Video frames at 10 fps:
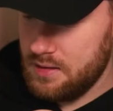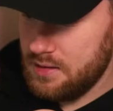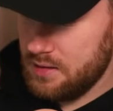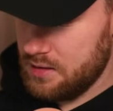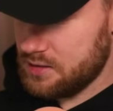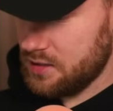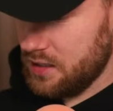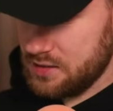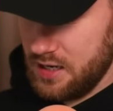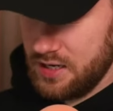
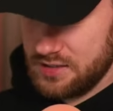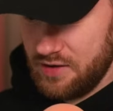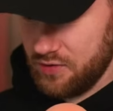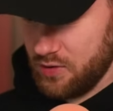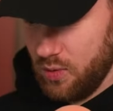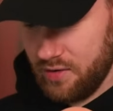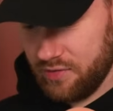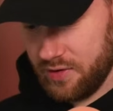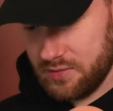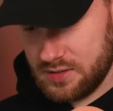It's never quite
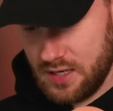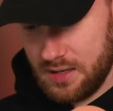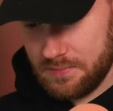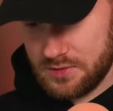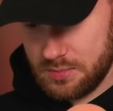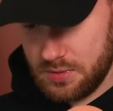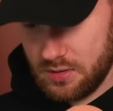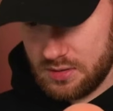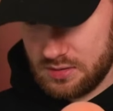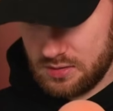felt the same, to be
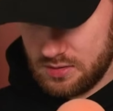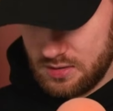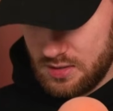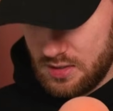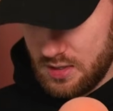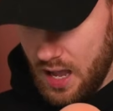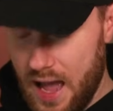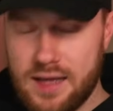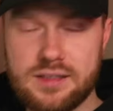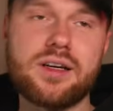honest.
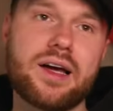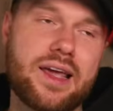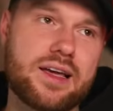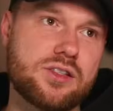And I guess as